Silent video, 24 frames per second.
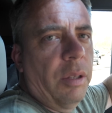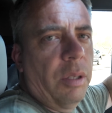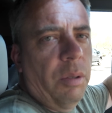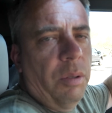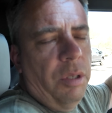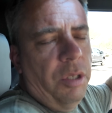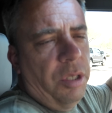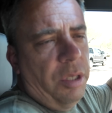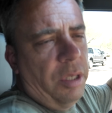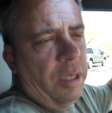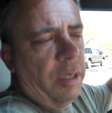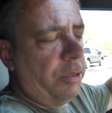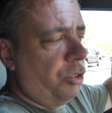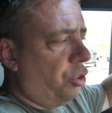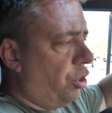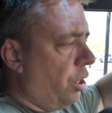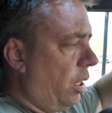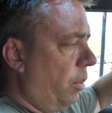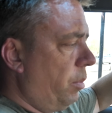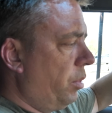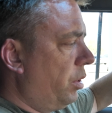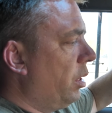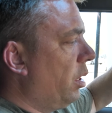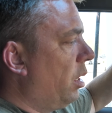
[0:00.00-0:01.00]
to the
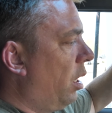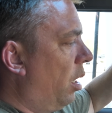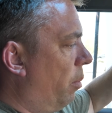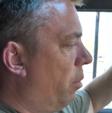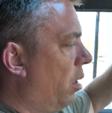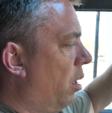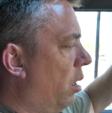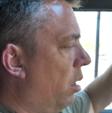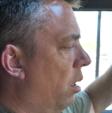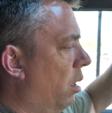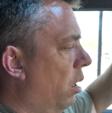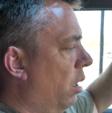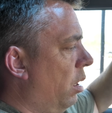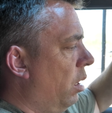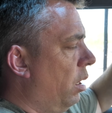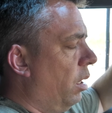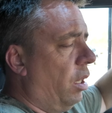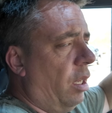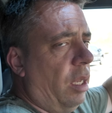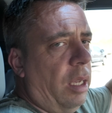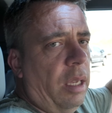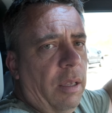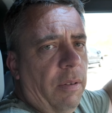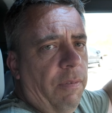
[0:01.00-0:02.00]
GMC Hummer
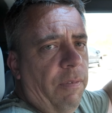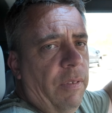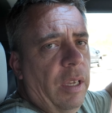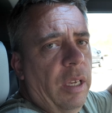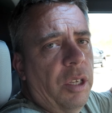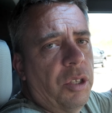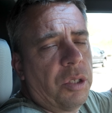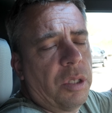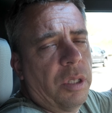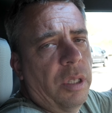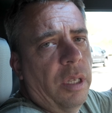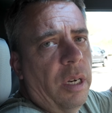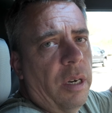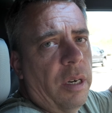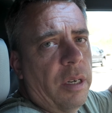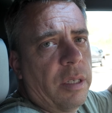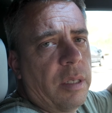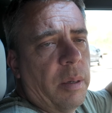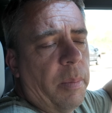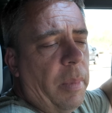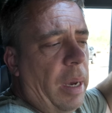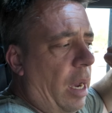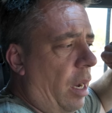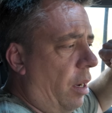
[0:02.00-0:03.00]
EV
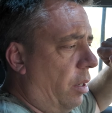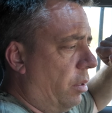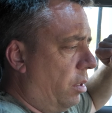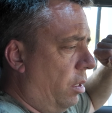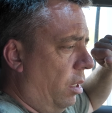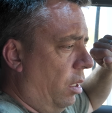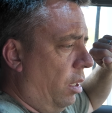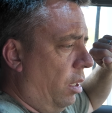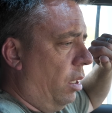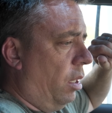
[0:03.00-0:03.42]
engineers about.